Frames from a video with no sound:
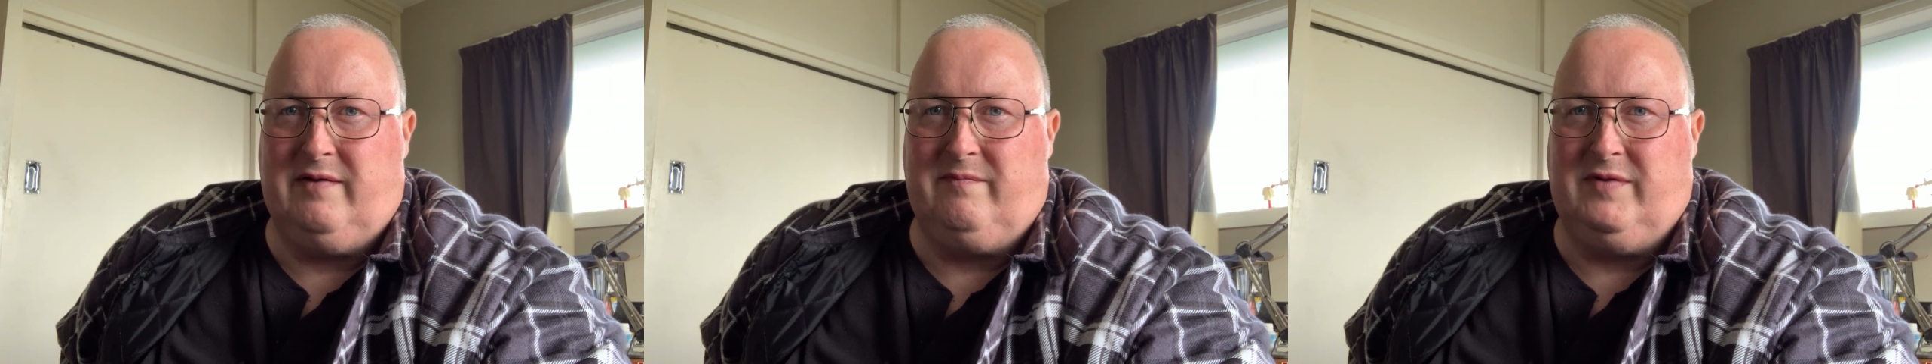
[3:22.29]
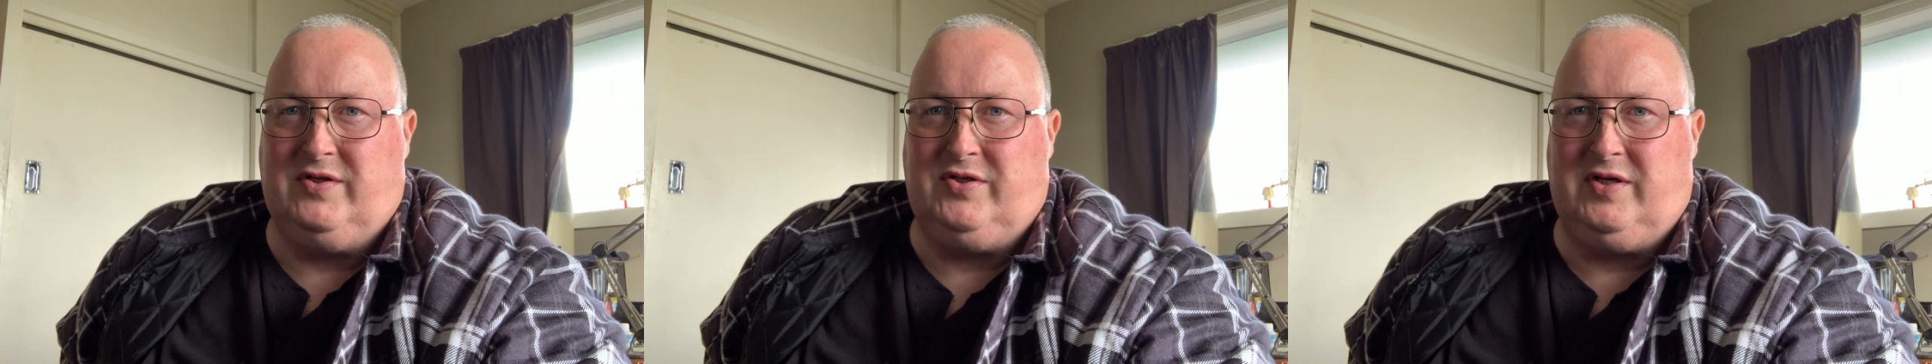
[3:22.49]

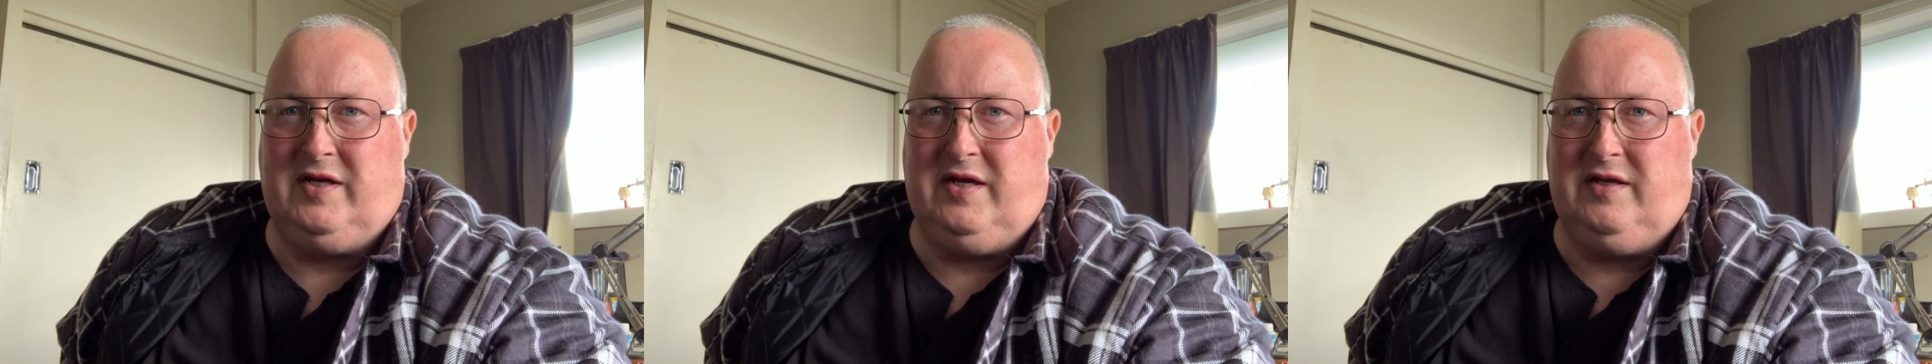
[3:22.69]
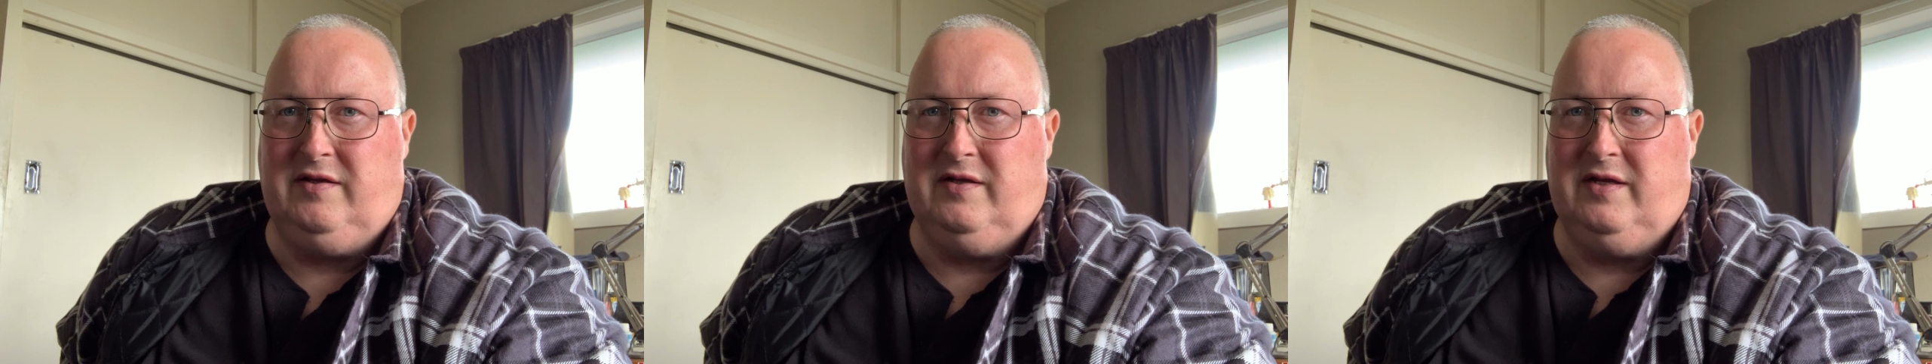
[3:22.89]

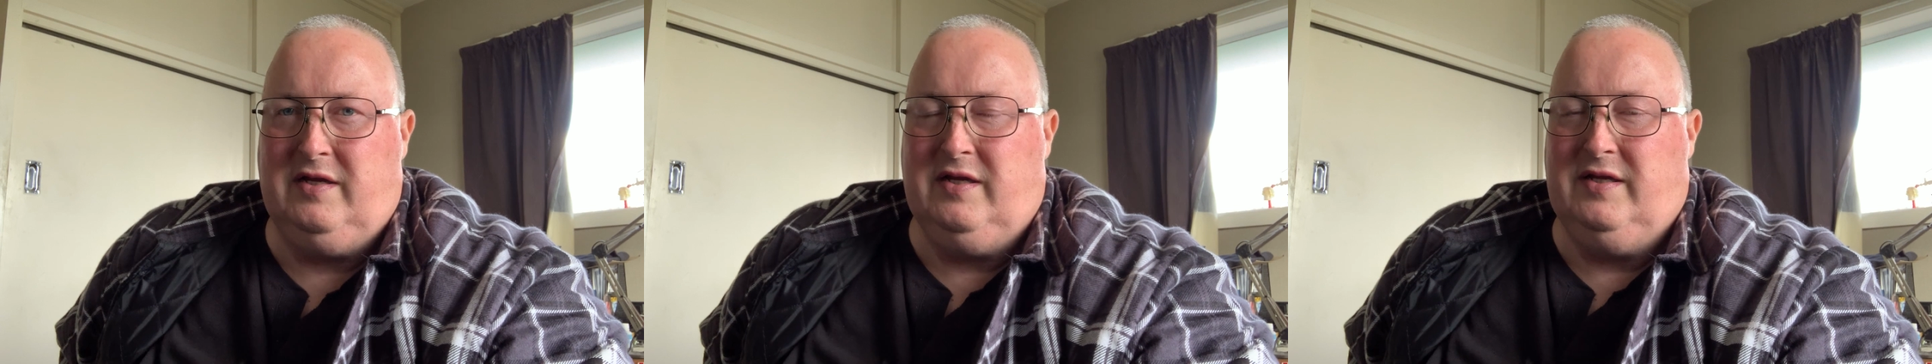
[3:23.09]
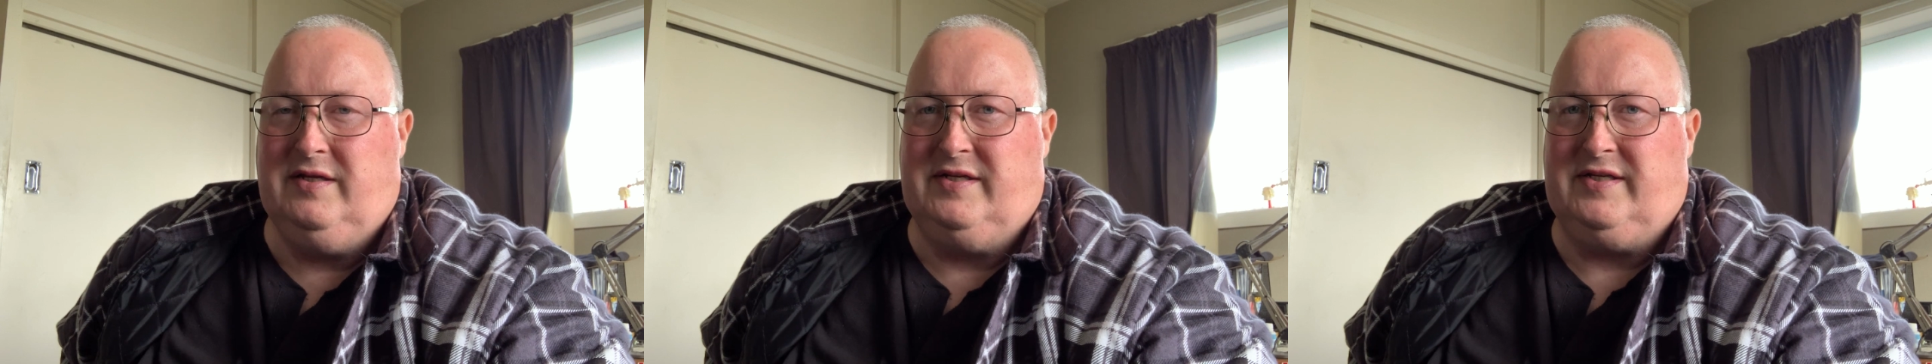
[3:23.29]
machine
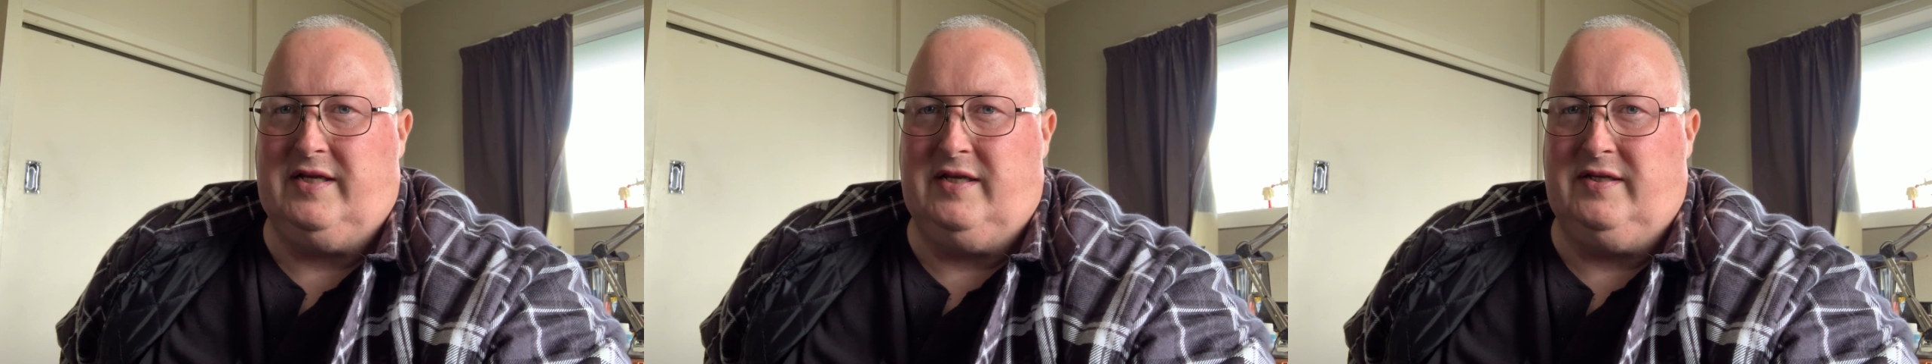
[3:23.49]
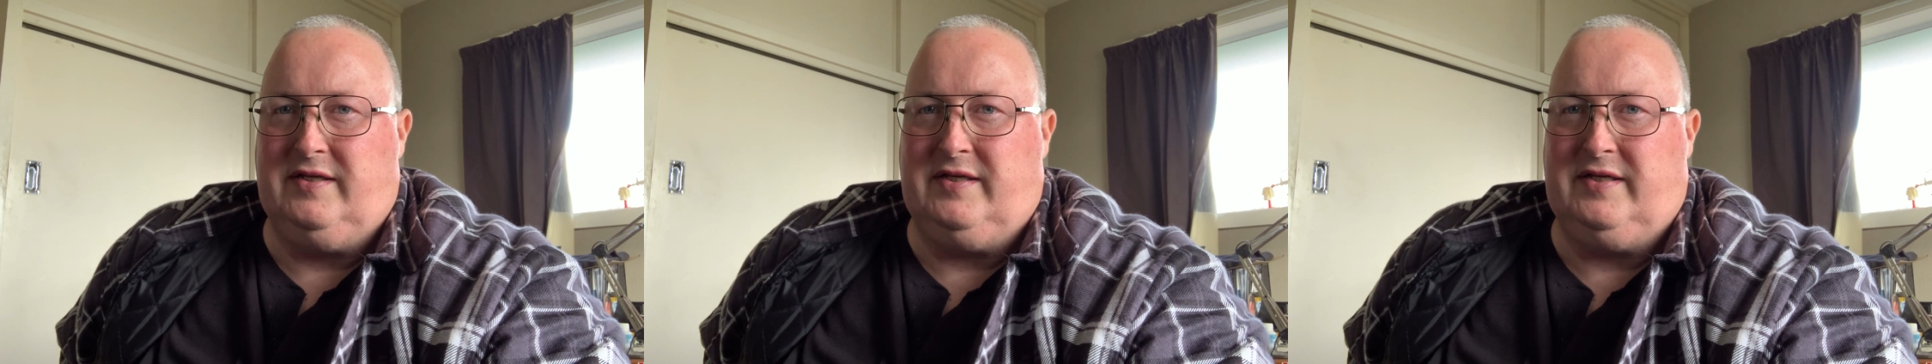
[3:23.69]

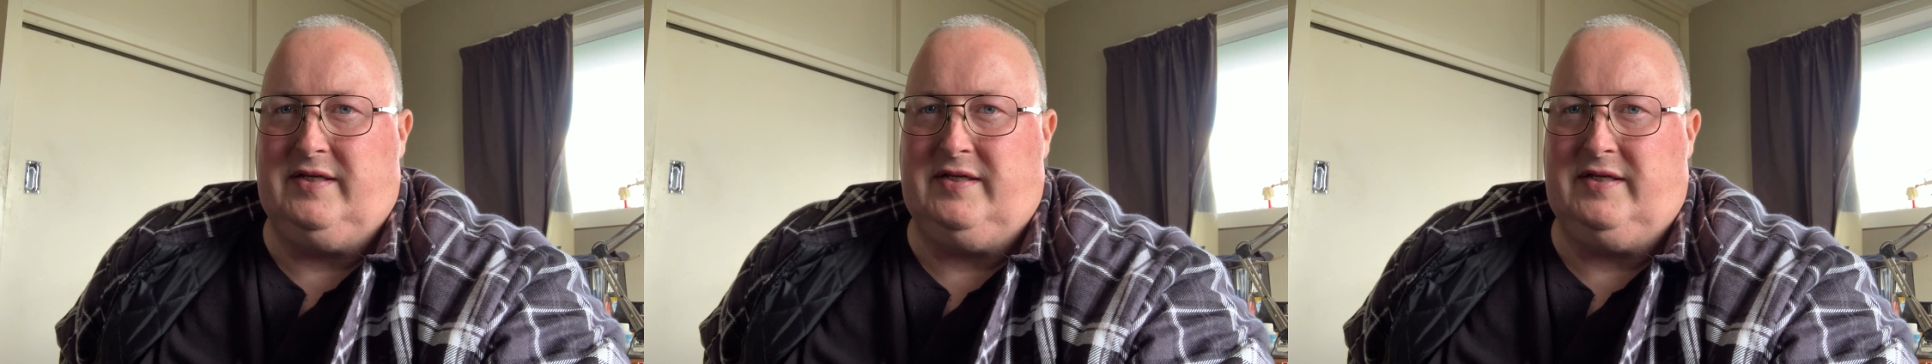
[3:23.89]
since